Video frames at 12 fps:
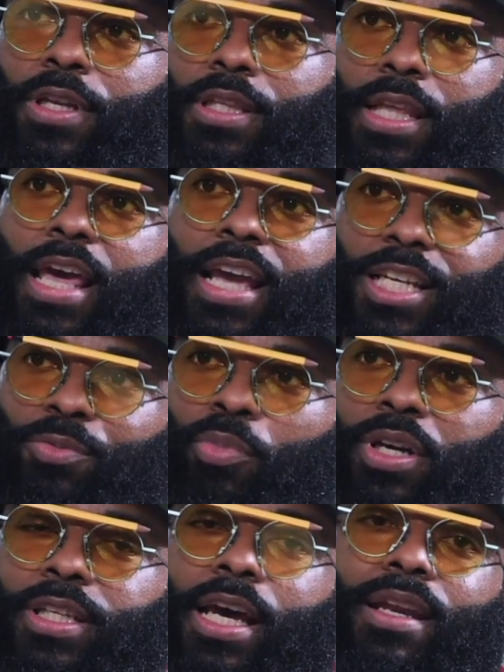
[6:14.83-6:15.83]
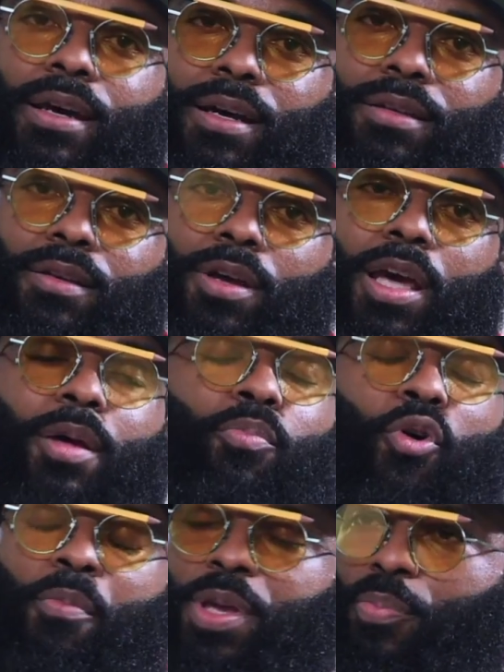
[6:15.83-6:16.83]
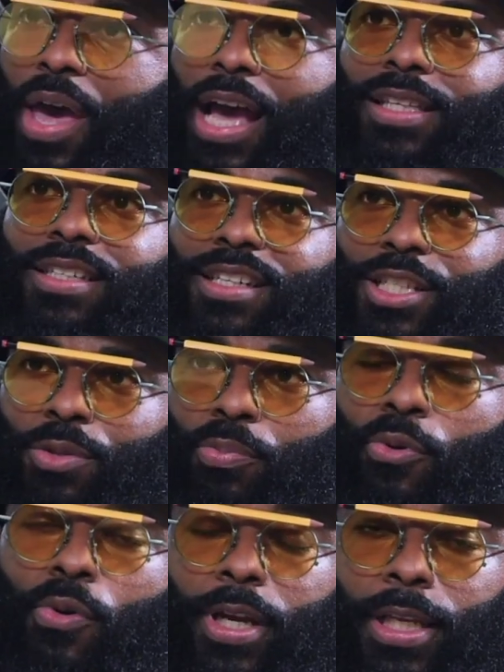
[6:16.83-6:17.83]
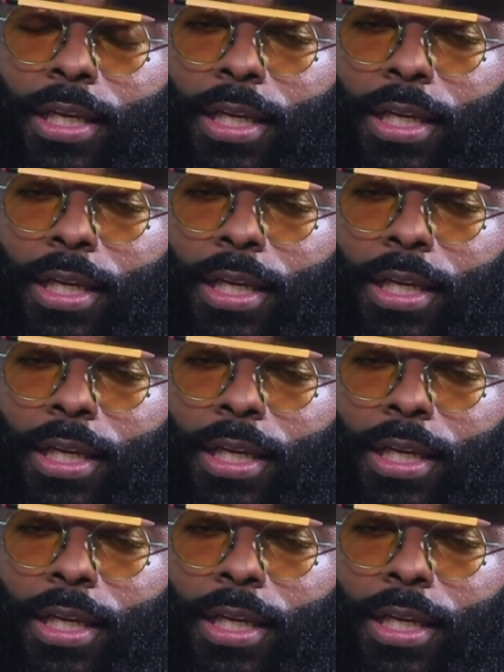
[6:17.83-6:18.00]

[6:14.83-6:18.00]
things, but yet it brought me back to this point.